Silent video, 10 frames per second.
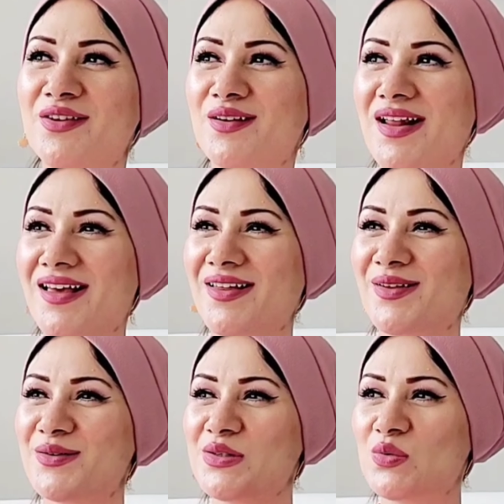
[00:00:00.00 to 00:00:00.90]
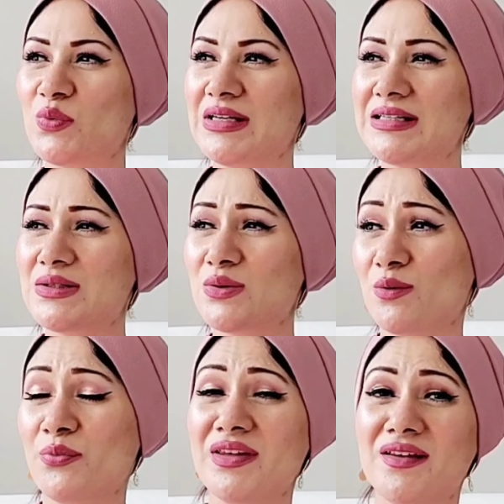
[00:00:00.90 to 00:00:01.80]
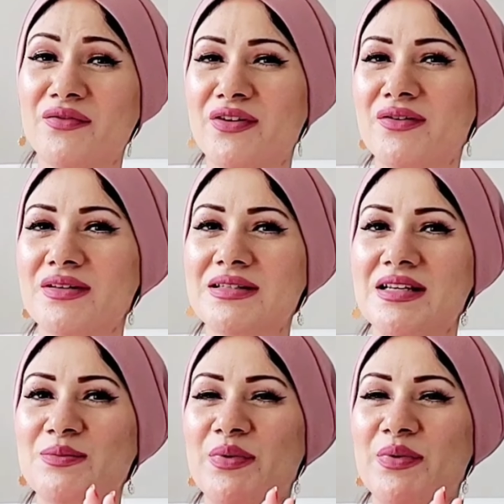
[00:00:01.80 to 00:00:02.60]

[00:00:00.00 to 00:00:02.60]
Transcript: if you like those sweet syrupy fragrances,